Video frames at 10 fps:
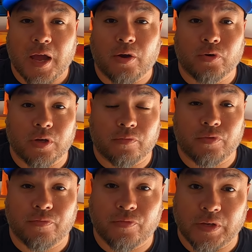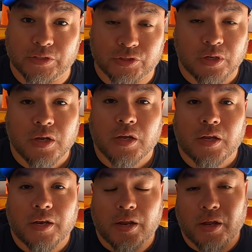out of the fish,
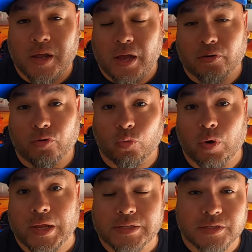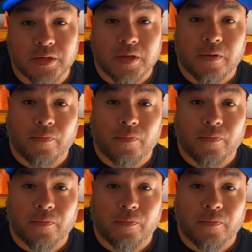out of the reds.